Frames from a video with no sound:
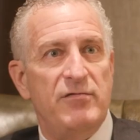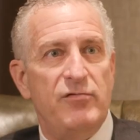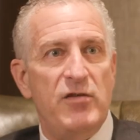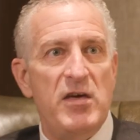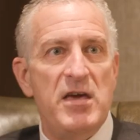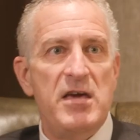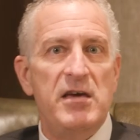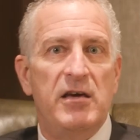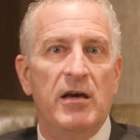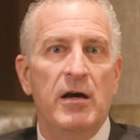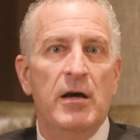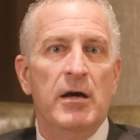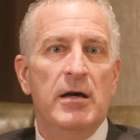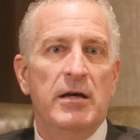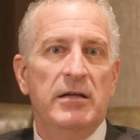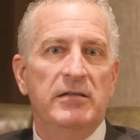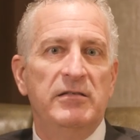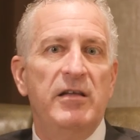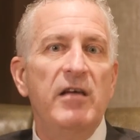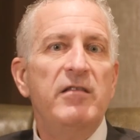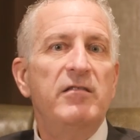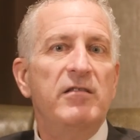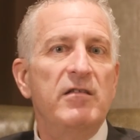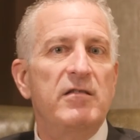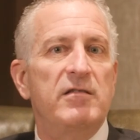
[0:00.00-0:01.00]
I think
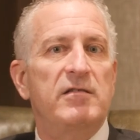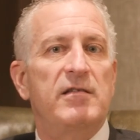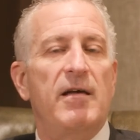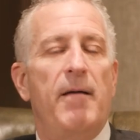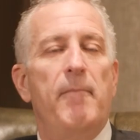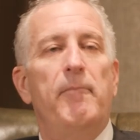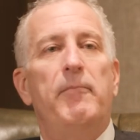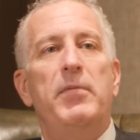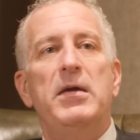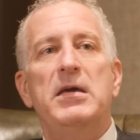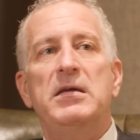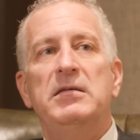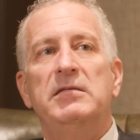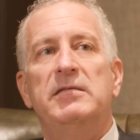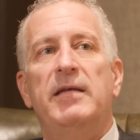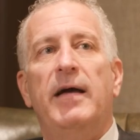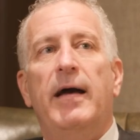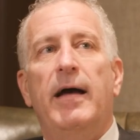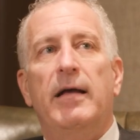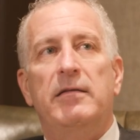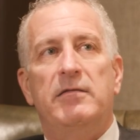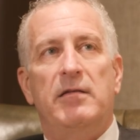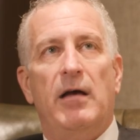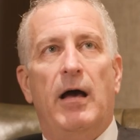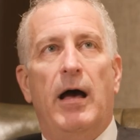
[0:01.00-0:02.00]
this is something
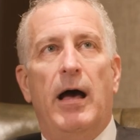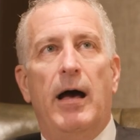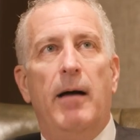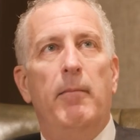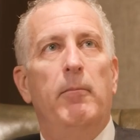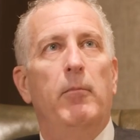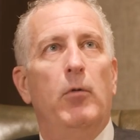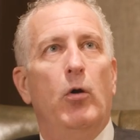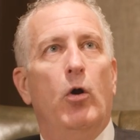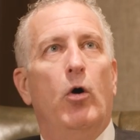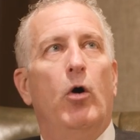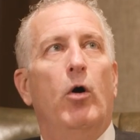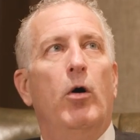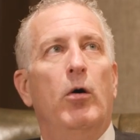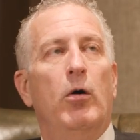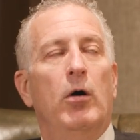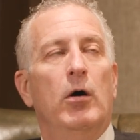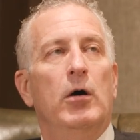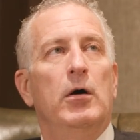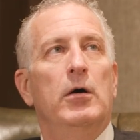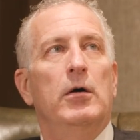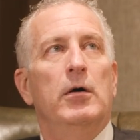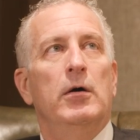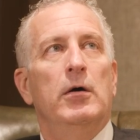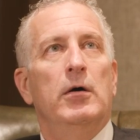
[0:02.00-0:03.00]
that AMLO